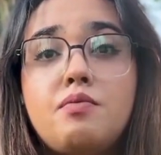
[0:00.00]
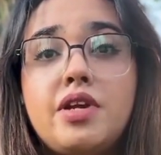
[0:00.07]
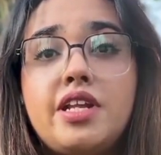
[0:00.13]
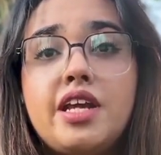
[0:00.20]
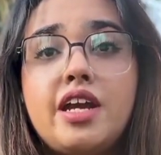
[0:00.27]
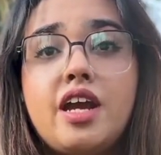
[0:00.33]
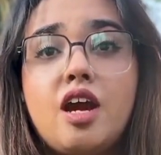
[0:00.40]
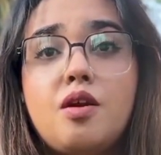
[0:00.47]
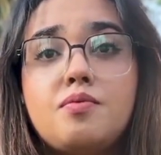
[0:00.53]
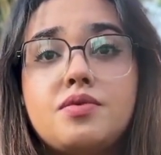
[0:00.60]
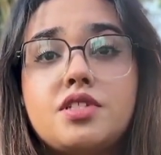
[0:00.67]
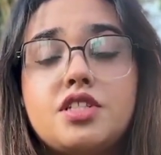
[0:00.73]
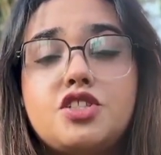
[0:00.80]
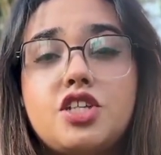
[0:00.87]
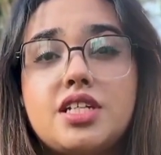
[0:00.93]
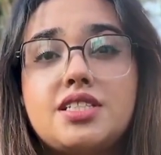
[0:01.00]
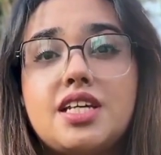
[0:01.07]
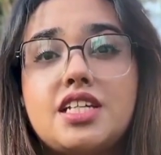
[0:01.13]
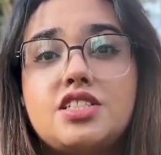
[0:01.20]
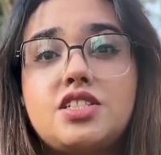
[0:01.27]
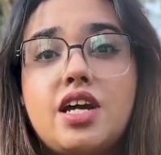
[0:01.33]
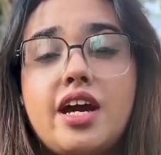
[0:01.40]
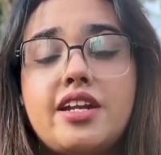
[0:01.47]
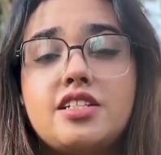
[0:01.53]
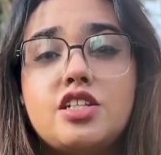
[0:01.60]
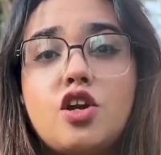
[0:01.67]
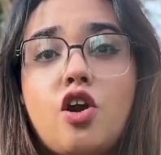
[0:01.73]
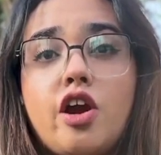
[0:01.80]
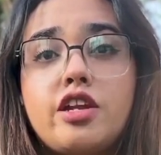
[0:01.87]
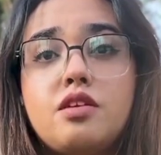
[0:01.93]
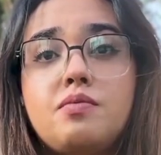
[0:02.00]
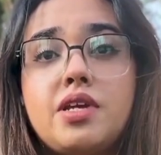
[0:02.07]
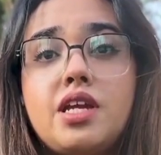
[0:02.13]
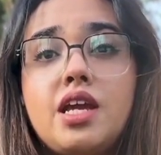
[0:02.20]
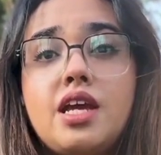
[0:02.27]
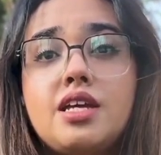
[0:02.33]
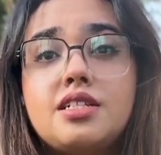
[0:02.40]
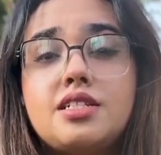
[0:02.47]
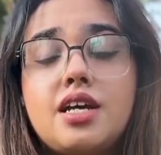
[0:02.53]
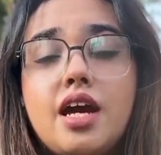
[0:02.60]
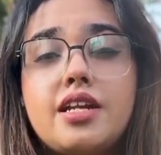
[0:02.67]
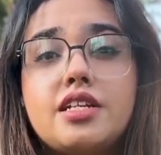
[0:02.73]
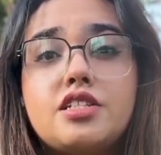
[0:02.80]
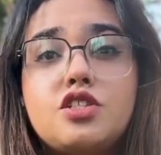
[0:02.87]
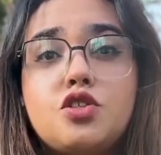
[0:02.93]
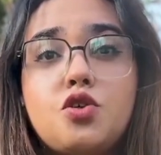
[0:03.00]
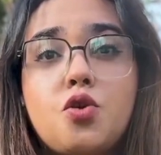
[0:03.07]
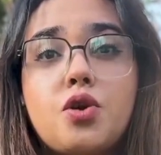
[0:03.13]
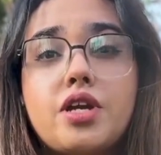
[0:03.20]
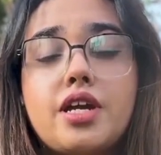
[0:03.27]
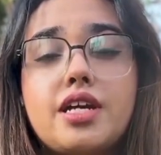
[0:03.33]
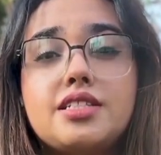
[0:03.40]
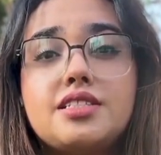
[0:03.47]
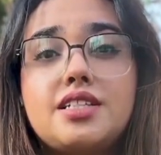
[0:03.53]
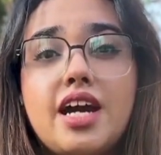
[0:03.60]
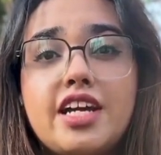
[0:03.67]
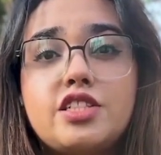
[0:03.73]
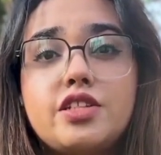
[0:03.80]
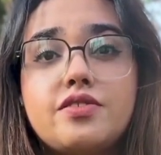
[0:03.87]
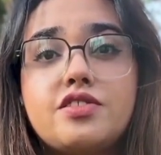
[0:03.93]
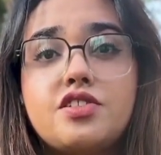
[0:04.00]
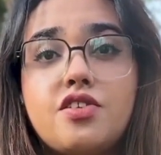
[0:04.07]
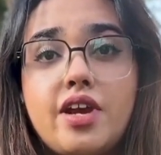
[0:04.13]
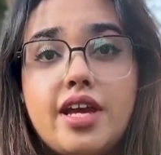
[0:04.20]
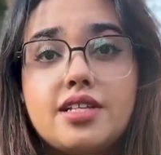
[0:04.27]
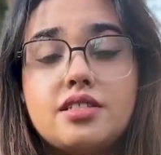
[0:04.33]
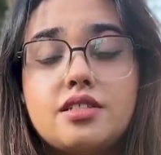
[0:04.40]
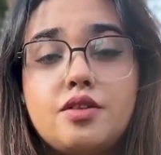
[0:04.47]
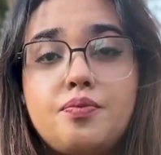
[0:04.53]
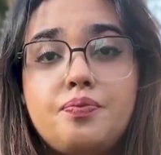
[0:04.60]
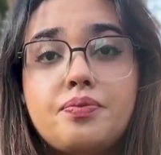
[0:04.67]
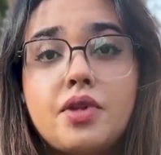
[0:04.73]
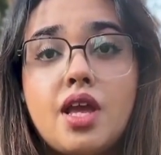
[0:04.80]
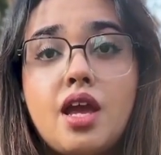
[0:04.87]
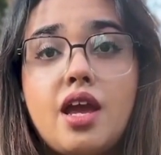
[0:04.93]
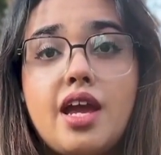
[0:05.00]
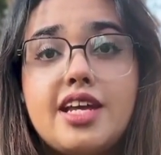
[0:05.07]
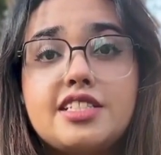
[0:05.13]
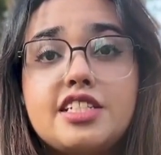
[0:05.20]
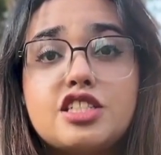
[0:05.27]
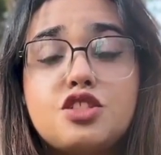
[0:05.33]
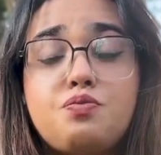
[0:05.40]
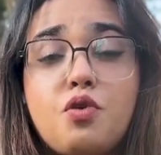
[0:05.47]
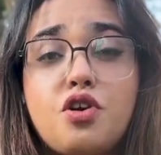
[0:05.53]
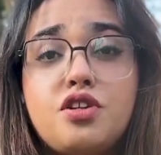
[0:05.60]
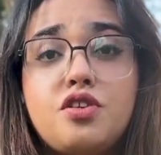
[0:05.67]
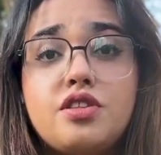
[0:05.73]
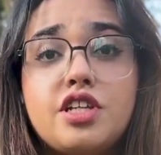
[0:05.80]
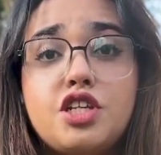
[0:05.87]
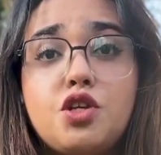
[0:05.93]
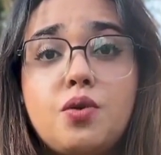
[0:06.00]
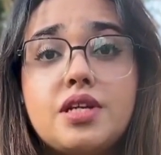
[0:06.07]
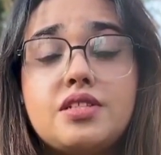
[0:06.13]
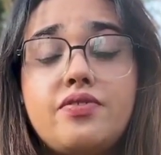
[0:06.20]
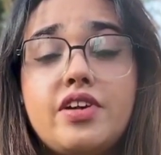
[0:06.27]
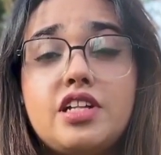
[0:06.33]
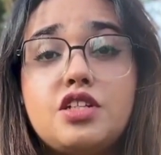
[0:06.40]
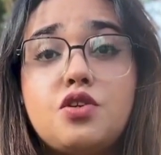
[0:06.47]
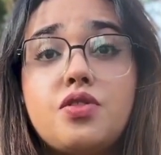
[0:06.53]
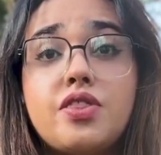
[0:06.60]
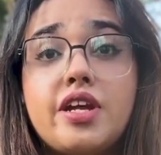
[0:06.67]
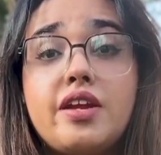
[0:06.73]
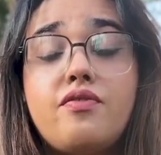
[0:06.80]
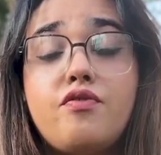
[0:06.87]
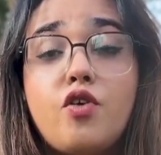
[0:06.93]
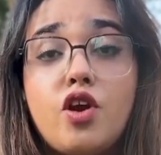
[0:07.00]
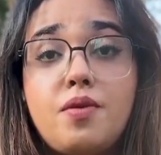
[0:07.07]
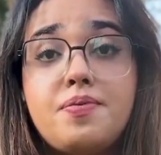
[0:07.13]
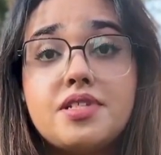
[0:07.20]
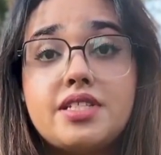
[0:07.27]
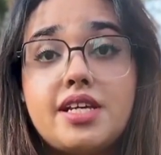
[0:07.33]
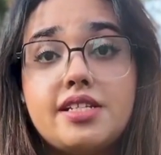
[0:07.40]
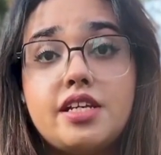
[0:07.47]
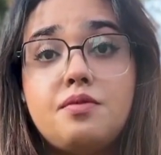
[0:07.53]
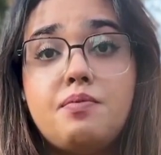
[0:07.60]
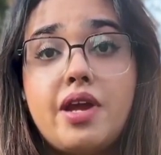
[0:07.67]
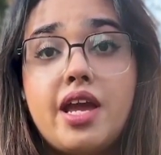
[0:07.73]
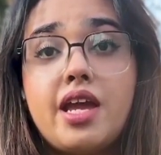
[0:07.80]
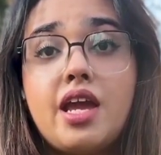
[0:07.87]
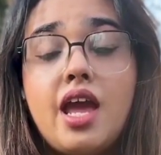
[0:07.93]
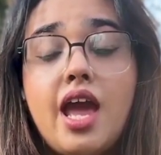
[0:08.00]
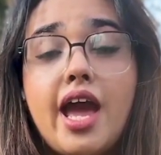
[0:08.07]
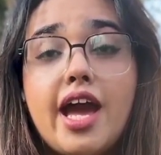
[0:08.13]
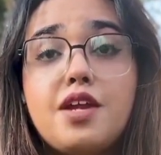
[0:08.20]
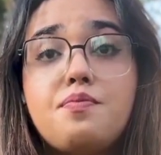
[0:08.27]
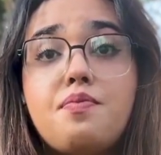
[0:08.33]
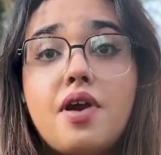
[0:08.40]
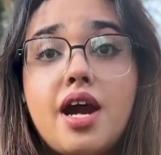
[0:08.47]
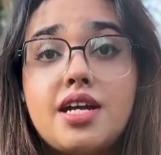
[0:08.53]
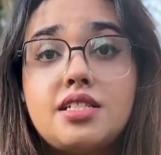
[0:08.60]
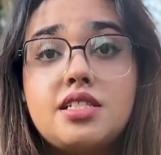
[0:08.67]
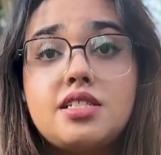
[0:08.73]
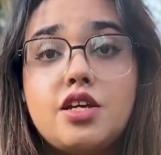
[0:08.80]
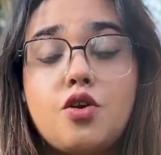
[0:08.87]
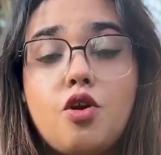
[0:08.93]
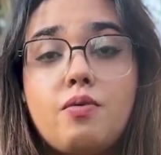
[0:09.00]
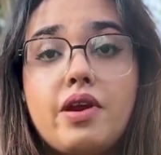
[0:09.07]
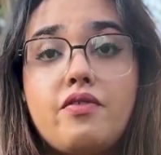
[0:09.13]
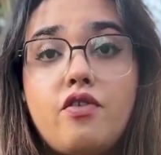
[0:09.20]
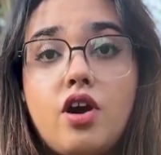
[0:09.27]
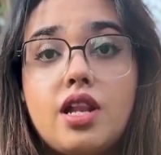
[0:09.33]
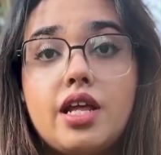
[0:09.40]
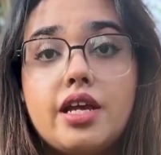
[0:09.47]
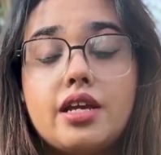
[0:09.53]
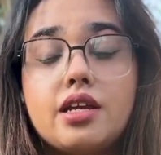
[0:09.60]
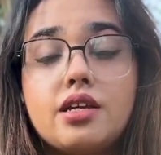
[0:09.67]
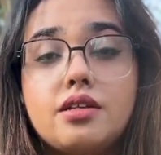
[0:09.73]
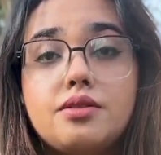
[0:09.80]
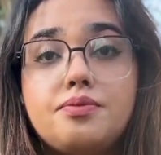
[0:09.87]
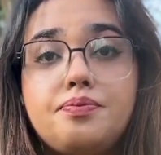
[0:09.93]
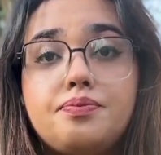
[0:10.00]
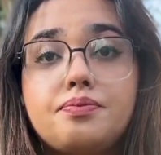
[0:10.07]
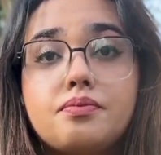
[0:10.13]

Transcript: The meeting comes just as China's economy started showing signs of stress. Its export to the U.S. fell to 34% in May, and prices at home are falling.